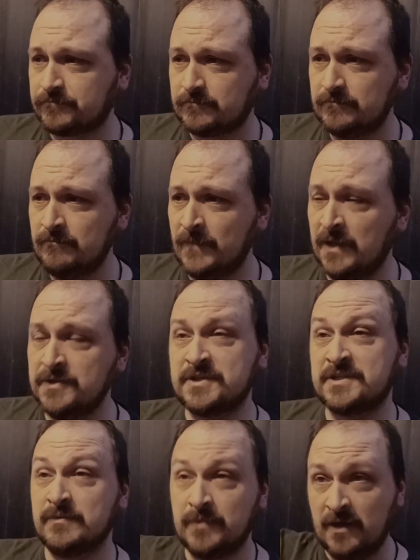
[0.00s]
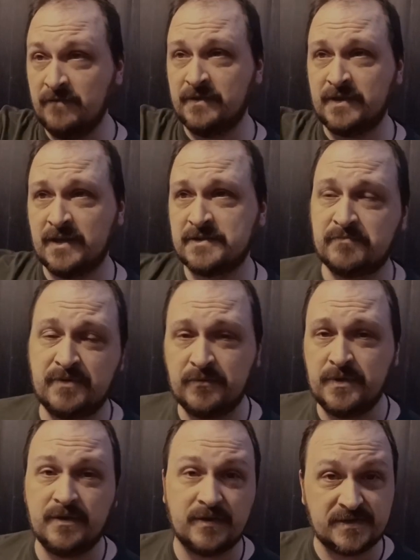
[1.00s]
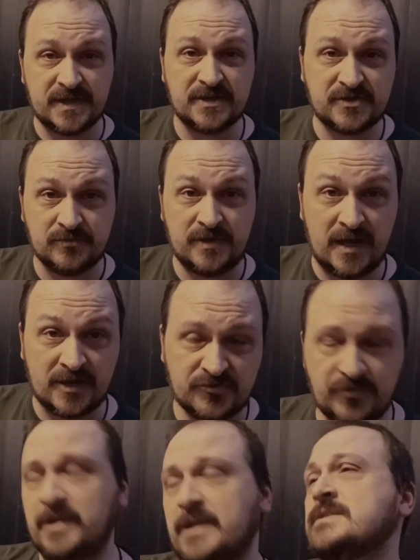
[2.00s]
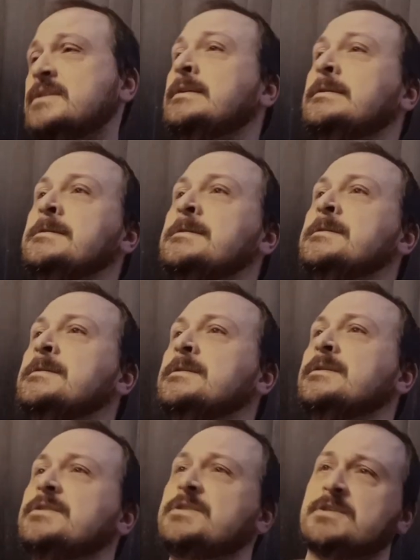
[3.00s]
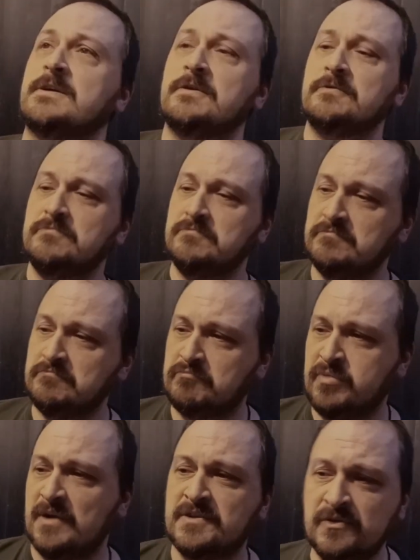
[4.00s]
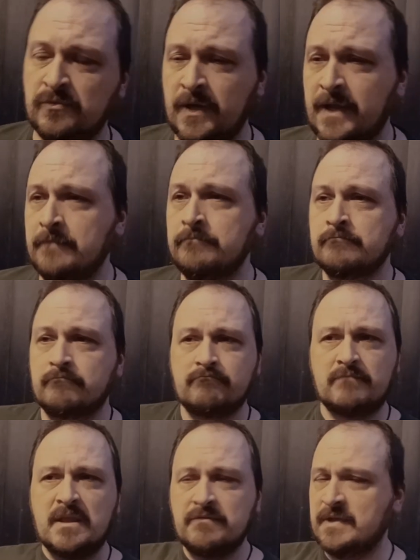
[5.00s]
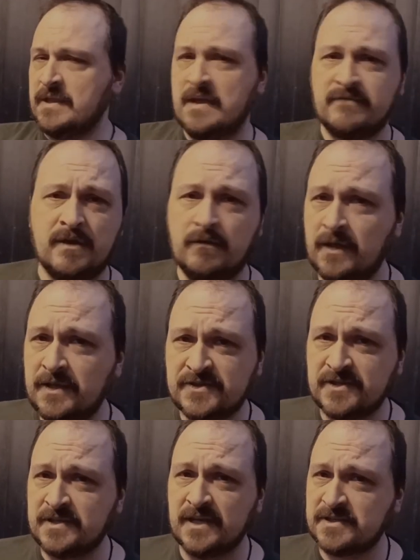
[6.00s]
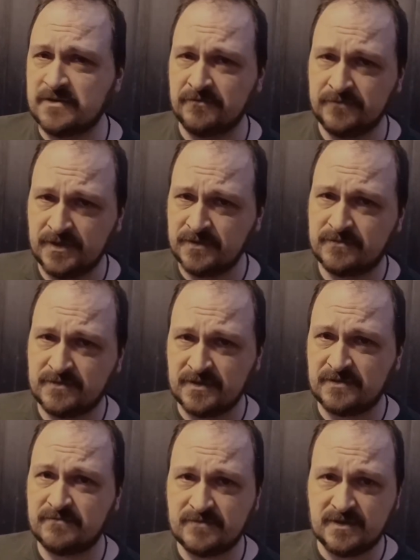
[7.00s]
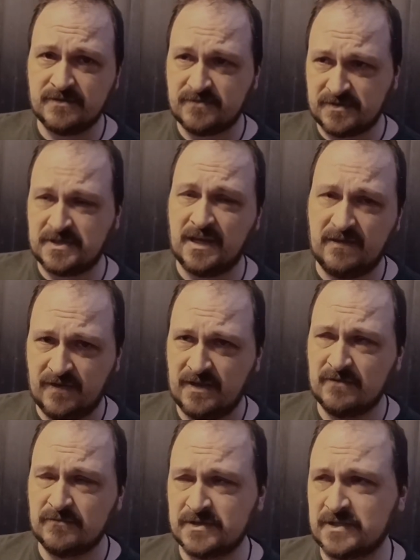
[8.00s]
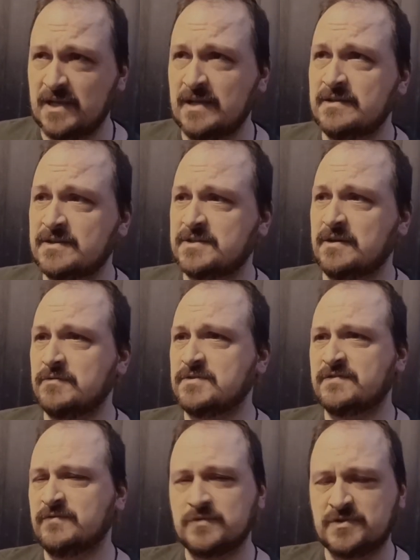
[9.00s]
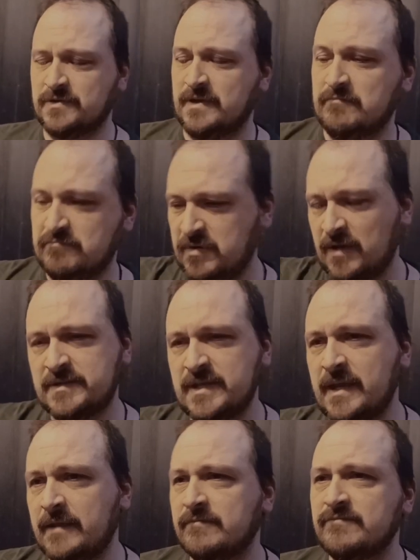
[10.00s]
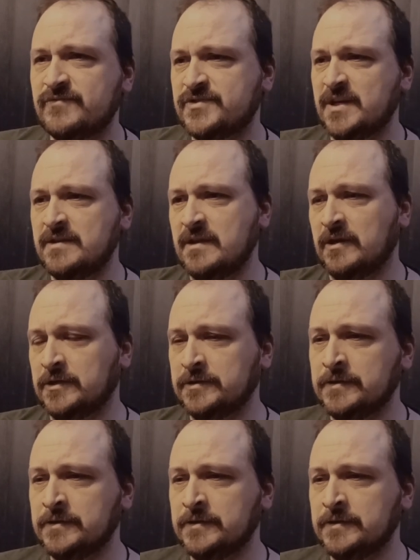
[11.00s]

and she said, well, over there's a bit where you can test all the electronics. So plugged it all in. Didn't have no leads to test it on the TV that was there, so I just thought, sorry, plugged it in, turned it on.